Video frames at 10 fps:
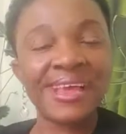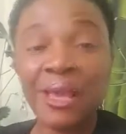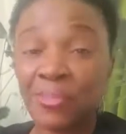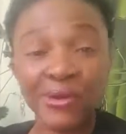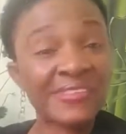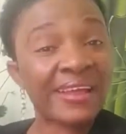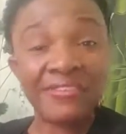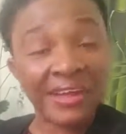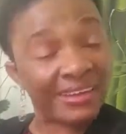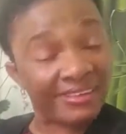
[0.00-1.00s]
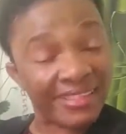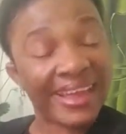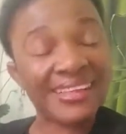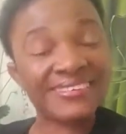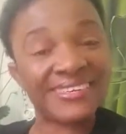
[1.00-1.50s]
Because like
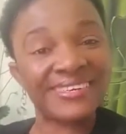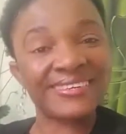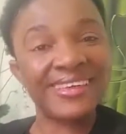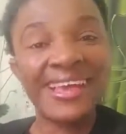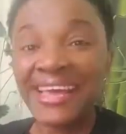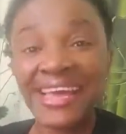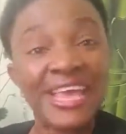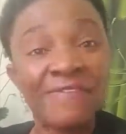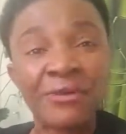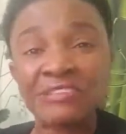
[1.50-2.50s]
I said, evil